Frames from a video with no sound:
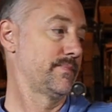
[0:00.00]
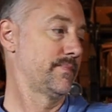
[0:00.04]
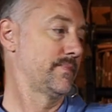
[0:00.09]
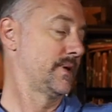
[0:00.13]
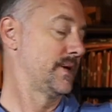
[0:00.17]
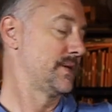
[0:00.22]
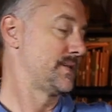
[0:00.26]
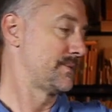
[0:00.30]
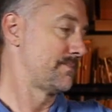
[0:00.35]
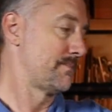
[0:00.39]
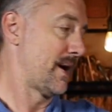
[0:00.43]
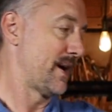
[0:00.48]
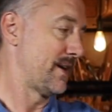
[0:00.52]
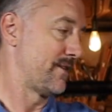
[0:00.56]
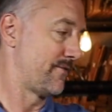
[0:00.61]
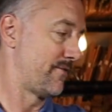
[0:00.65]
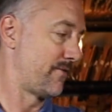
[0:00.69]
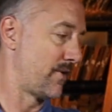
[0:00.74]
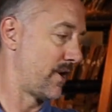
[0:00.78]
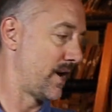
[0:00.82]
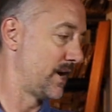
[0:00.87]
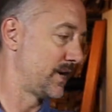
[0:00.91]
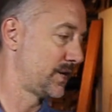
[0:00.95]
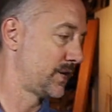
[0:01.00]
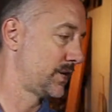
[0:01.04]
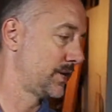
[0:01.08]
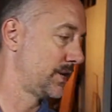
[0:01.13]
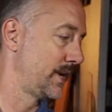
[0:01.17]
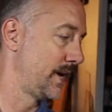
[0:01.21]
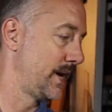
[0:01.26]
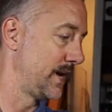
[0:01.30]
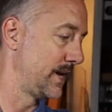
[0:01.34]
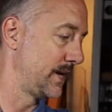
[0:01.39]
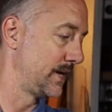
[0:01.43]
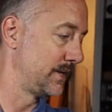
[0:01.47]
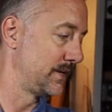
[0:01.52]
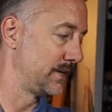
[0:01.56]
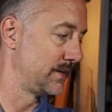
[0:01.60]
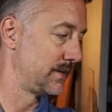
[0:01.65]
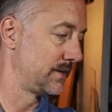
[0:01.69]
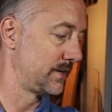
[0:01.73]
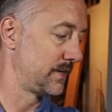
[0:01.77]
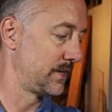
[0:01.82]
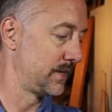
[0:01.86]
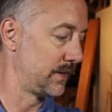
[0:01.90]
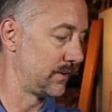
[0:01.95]
It's made fresh and
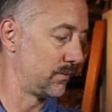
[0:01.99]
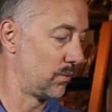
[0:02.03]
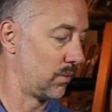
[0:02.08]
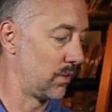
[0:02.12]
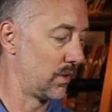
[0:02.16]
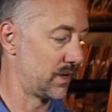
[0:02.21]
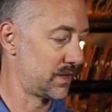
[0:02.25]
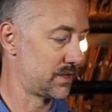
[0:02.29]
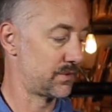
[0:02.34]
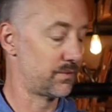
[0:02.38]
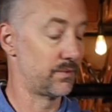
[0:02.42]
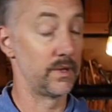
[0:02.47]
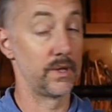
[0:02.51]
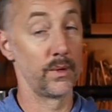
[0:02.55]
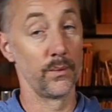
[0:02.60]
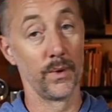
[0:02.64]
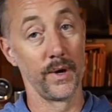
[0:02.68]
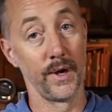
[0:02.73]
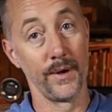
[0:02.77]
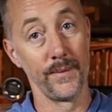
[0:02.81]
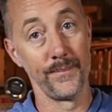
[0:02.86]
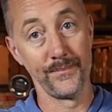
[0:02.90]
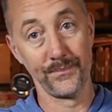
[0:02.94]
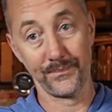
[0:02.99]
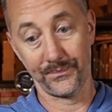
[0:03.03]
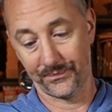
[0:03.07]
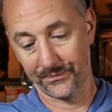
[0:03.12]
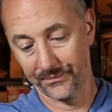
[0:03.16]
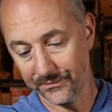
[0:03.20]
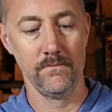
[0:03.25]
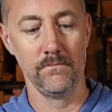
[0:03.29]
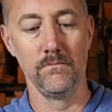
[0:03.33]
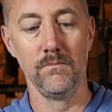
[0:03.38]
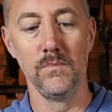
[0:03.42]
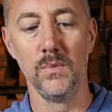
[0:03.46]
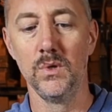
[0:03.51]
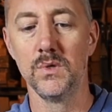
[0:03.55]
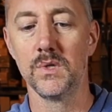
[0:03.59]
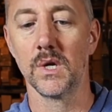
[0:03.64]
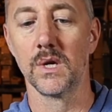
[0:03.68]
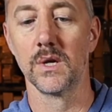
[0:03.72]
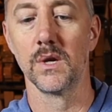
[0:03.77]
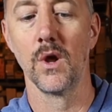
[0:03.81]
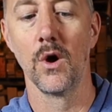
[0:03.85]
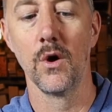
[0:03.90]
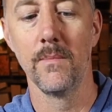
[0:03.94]
it works really well.
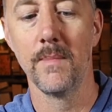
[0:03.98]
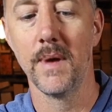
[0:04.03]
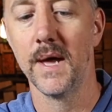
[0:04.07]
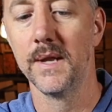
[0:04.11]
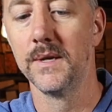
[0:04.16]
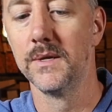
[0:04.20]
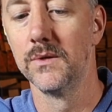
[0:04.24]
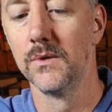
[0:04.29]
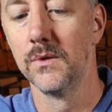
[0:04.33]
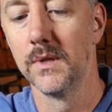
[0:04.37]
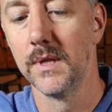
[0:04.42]
Music Nomad do